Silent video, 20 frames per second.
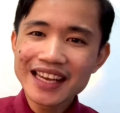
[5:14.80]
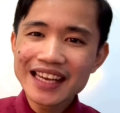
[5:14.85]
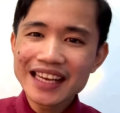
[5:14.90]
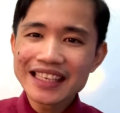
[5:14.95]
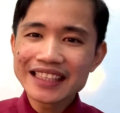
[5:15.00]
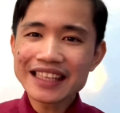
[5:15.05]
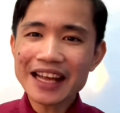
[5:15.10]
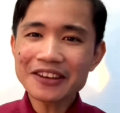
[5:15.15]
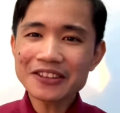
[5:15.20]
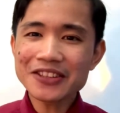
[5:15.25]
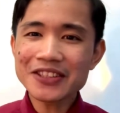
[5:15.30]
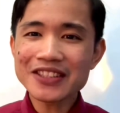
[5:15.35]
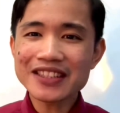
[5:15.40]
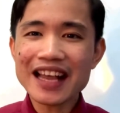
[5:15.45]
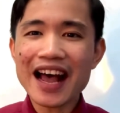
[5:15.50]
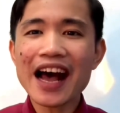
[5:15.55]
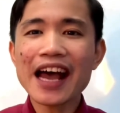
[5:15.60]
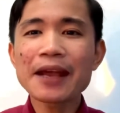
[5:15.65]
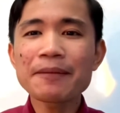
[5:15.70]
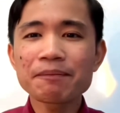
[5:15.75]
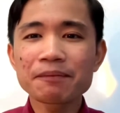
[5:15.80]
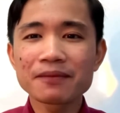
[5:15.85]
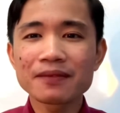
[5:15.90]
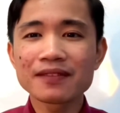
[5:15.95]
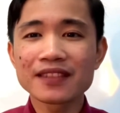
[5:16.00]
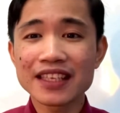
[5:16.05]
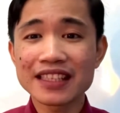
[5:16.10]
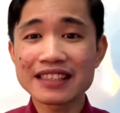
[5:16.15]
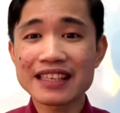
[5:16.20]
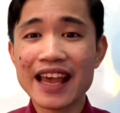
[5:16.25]
Now, to
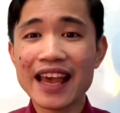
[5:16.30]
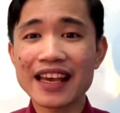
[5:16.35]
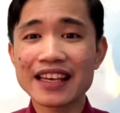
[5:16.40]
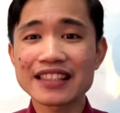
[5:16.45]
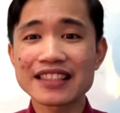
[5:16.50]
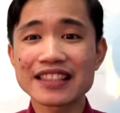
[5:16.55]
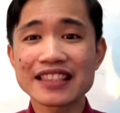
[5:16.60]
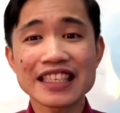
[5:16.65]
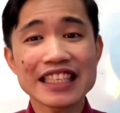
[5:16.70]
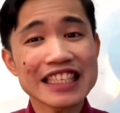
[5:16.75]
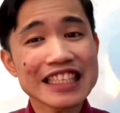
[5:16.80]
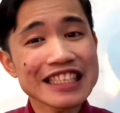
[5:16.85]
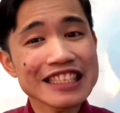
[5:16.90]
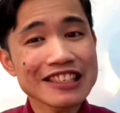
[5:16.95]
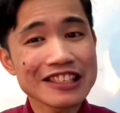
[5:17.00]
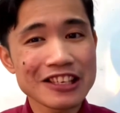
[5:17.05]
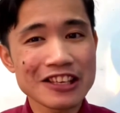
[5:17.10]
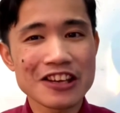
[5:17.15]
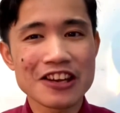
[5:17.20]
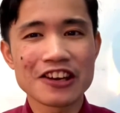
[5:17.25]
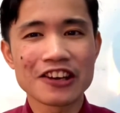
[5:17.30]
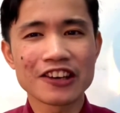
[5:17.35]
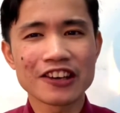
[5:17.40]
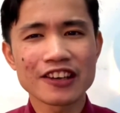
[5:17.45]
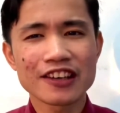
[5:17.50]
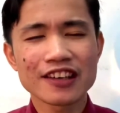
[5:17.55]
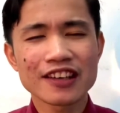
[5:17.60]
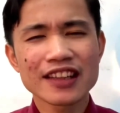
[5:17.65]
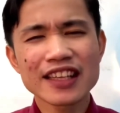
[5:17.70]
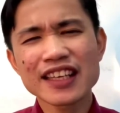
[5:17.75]
type the text
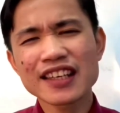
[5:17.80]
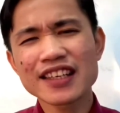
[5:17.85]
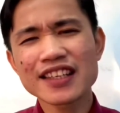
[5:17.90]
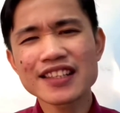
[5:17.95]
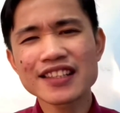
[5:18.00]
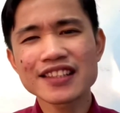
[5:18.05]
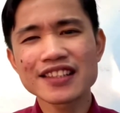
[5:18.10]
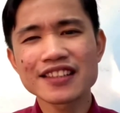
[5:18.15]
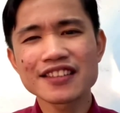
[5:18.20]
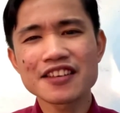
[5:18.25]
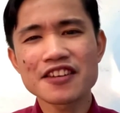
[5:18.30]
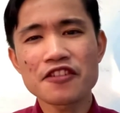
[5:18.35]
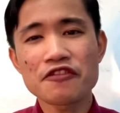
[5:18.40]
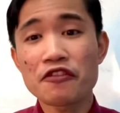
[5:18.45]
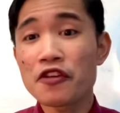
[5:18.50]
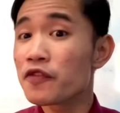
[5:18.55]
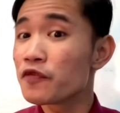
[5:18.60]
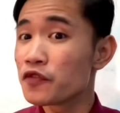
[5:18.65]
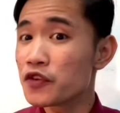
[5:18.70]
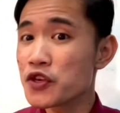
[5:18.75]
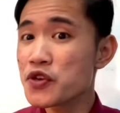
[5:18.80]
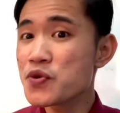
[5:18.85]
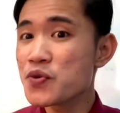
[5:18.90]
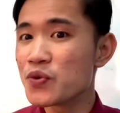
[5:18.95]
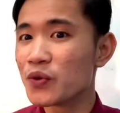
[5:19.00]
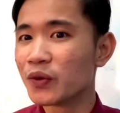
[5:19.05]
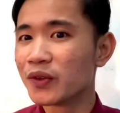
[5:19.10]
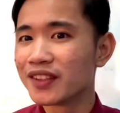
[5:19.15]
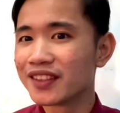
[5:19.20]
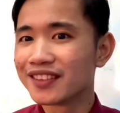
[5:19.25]
easier, let us
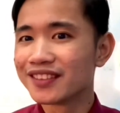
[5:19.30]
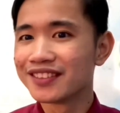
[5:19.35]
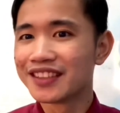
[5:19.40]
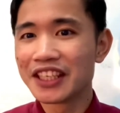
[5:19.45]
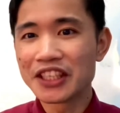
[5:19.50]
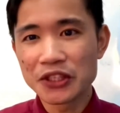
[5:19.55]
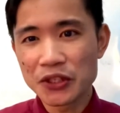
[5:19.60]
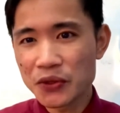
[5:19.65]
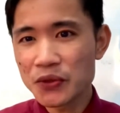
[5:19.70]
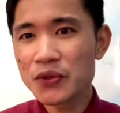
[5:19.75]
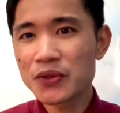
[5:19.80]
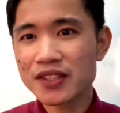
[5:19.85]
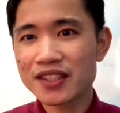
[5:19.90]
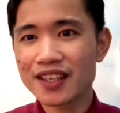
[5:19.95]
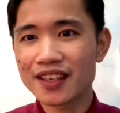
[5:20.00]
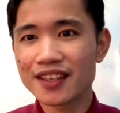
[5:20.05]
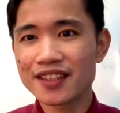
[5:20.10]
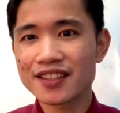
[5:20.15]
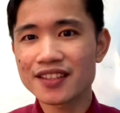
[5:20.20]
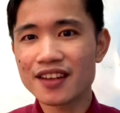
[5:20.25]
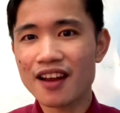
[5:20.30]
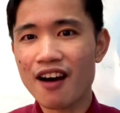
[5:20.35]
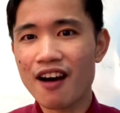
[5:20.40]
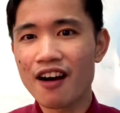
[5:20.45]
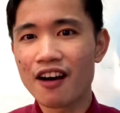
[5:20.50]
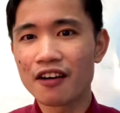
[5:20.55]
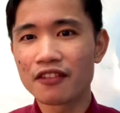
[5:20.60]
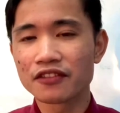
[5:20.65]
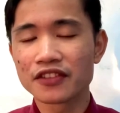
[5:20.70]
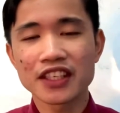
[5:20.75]
review the uses
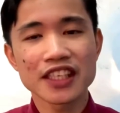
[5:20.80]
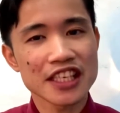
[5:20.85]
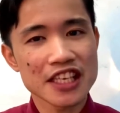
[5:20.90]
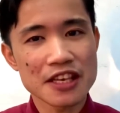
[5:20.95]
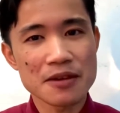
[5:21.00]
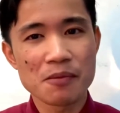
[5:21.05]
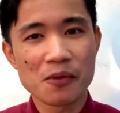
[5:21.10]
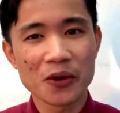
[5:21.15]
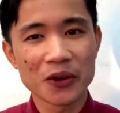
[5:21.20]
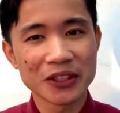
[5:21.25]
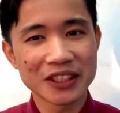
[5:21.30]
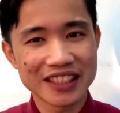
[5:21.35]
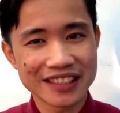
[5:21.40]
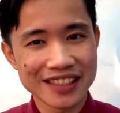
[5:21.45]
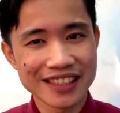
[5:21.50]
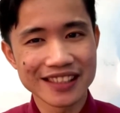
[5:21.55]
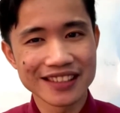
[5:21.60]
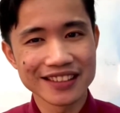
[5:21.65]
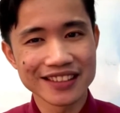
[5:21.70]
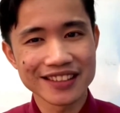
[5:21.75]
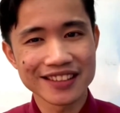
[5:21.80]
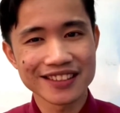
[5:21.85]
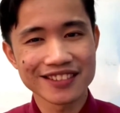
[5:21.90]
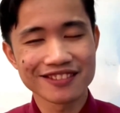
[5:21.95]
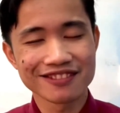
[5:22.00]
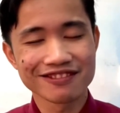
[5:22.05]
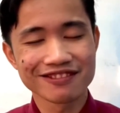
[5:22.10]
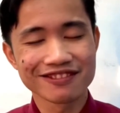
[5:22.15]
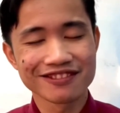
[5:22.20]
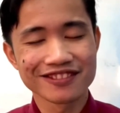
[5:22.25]
of the keyboard keys.
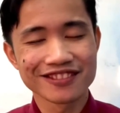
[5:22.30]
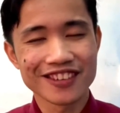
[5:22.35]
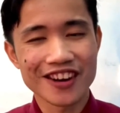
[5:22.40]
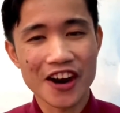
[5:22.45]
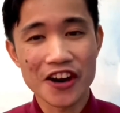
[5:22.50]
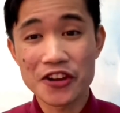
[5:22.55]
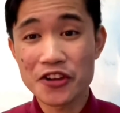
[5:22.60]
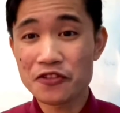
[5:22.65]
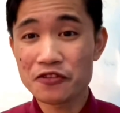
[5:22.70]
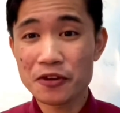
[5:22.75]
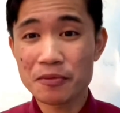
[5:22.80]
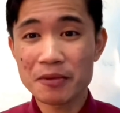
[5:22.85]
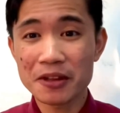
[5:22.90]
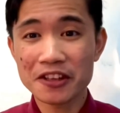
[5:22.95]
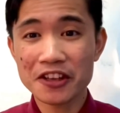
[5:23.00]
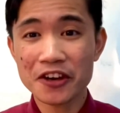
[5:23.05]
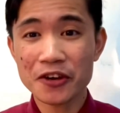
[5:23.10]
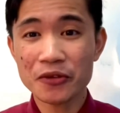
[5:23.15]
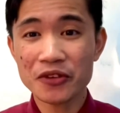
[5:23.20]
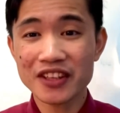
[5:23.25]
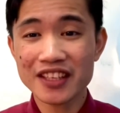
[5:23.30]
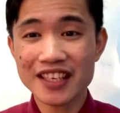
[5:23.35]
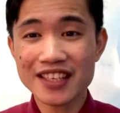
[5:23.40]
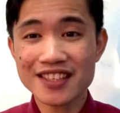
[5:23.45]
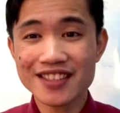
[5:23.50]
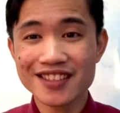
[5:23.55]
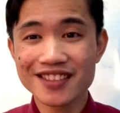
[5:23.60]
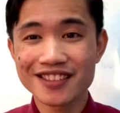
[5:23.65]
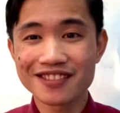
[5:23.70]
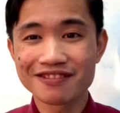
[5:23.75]
Are you familiar with
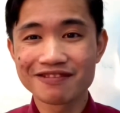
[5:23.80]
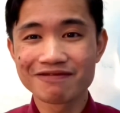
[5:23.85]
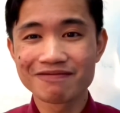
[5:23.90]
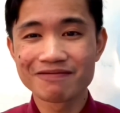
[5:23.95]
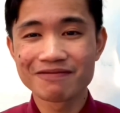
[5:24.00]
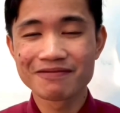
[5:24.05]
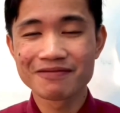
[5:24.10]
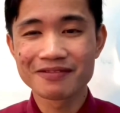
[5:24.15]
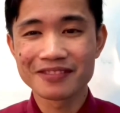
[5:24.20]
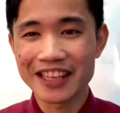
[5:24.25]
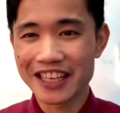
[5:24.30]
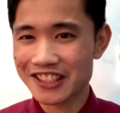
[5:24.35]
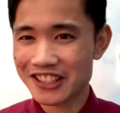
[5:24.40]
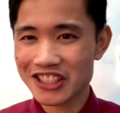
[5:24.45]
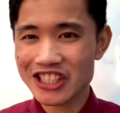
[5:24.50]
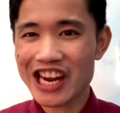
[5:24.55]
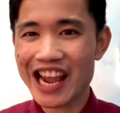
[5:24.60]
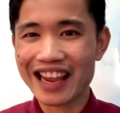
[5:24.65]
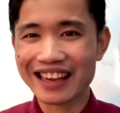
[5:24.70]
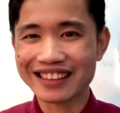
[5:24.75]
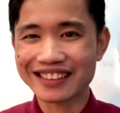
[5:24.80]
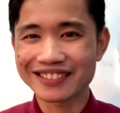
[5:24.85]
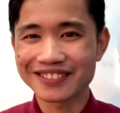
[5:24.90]
these? Let's check.